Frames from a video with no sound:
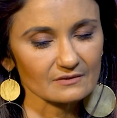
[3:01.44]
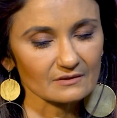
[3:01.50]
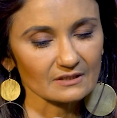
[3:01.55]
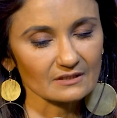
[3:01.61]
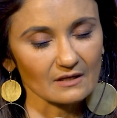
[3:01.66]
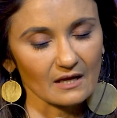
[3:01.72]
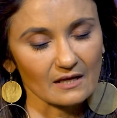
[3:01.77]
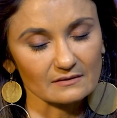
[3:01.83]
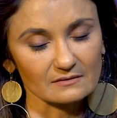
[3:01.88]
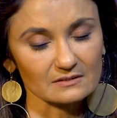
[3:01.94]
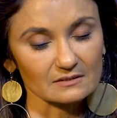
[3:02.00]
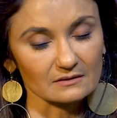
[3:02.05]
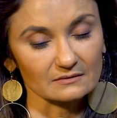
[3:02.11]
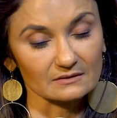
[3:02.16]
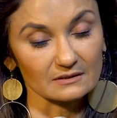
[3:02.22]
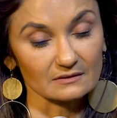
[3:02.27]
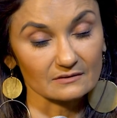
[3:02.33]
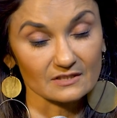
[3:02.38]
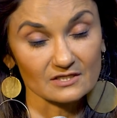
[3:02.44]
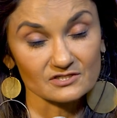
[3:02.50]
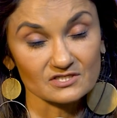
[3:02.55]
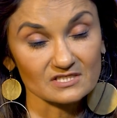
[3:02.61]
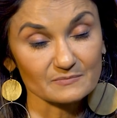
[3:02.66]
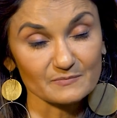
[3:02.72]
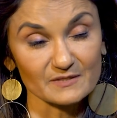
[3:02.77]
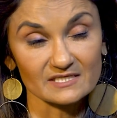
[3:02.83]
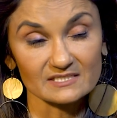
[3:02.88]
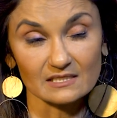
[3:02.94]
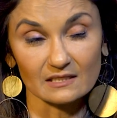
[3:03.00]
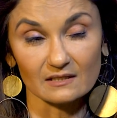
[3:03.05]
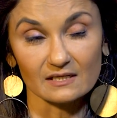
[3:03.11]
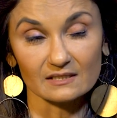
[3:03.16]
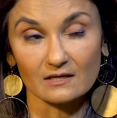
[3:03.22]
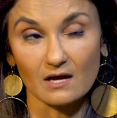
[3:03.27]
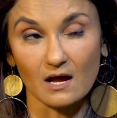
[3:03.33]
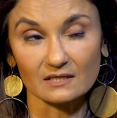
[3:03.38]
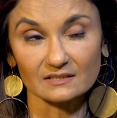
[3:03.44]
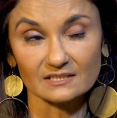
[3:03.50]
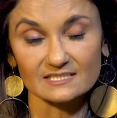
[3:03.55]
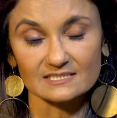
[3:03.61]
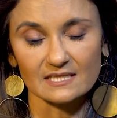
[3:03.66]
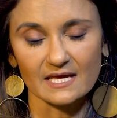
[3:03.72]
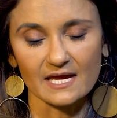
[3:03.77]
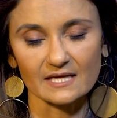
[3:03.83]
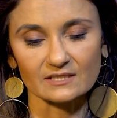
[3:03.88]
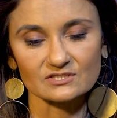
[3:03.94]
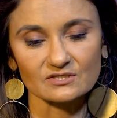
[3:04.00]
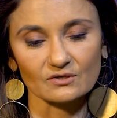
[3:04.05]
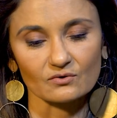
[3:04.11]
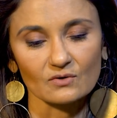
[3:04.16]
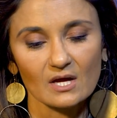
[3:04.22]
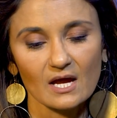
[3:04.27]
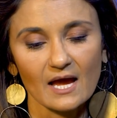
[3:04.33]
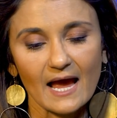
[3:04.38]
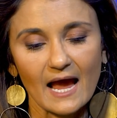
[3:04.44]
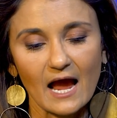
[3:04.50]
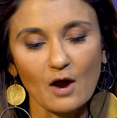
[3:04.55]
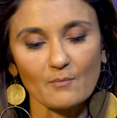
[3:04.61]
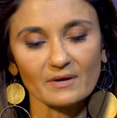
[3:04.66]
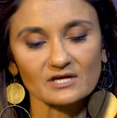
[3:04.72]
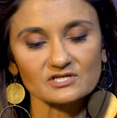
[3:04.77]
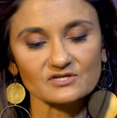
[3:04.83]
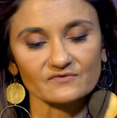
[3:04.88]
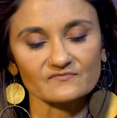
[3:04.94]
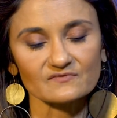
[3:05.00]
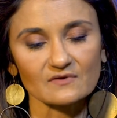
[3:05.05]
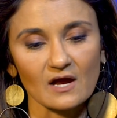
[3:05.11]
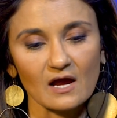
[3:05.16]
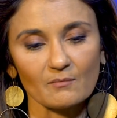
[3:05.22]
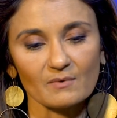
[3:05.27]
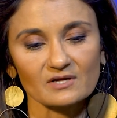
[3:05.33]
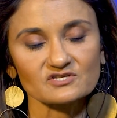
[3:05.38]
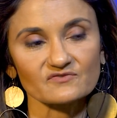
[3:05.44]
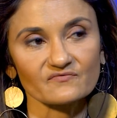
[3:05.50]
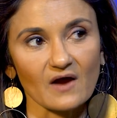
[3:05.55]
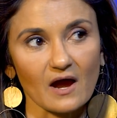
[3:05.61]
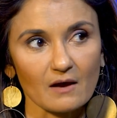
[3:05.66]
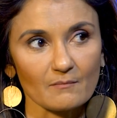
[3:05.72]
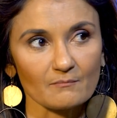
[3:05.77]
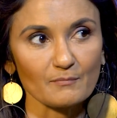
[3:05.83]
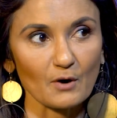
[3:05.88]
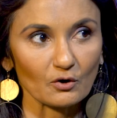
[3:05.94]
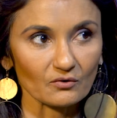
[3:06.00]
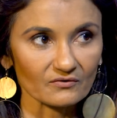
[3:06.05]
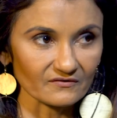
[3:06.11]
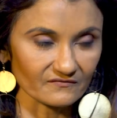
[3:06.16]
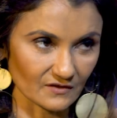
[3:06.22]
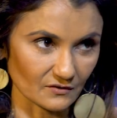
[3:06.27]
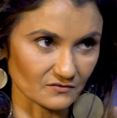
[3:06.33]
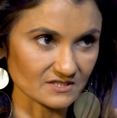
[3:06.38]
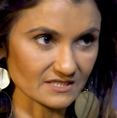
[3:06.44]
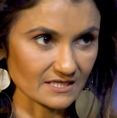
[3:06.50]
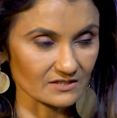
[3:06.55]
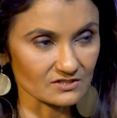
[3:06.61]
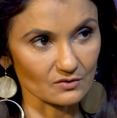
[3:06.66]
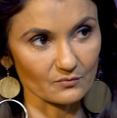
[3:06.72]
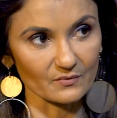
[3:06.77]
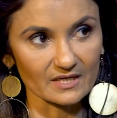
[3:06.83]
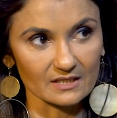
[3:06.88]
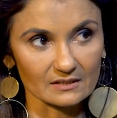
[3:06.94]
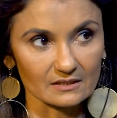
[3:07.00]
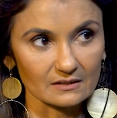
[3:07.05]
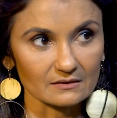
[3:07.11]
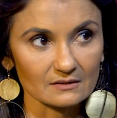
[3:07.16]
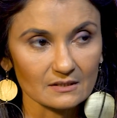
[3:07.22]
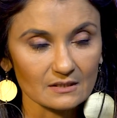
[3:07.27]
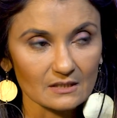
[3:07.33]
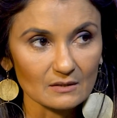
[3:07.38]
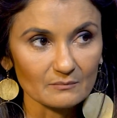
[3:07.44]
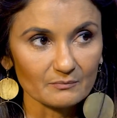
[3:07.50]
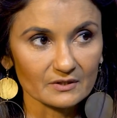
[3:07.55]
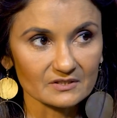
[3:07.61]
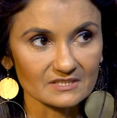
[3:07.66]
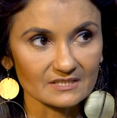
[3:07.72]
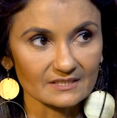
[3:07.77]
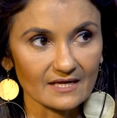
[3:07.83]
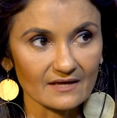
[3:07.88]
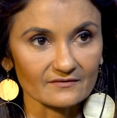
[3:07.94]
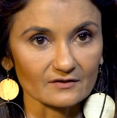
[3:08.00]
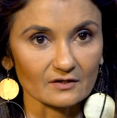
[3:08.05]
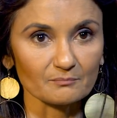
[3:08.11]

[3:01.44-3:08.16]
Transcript: and a little, because she speaks in a lot of Cockney slang. So how much of both of those things are we going to put together?